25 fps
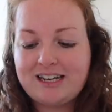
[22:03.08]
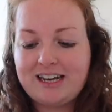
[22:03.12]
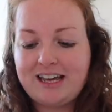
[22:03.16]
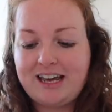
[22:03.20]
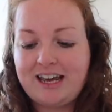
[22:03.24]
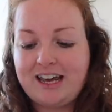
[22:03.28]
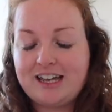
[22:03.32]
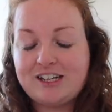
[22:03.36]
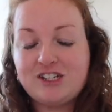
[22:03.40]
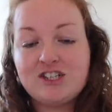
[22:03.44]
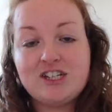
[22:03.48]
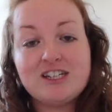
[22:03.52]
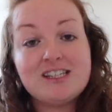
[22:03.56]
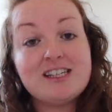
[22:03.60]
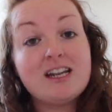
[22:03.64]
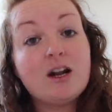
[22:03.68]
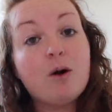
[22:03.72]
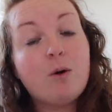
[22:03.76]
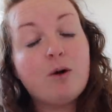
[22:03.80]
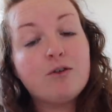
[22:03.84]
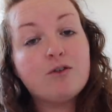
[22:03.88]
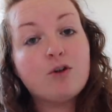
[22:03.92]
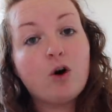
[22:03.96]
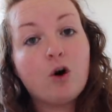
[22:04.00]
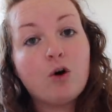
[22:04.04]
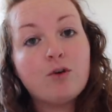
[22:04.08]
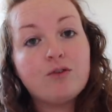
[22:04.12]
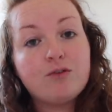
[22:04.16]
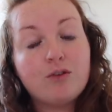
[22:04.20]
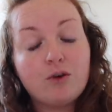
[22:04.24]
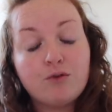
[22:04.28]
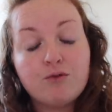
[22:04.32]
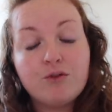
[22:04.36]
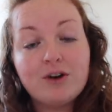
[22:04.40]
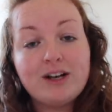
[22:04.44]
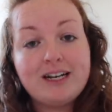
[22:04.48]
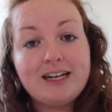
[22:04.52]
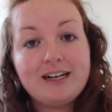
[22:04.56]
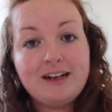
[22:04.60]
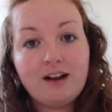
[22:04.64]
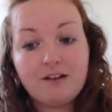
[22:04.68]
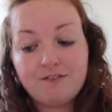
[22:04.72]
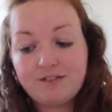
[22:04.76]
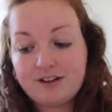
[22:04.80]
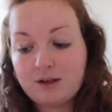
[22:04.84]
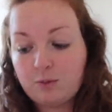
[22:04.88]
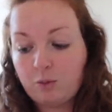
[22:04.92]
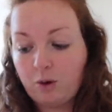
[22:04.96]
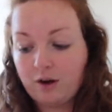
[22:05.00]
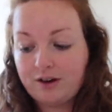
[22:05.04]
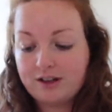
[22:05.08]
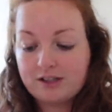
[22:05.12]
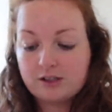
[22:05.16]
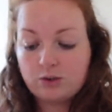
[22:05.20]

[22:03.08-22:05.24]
in it, and she said, oh, I've got a really lovely one,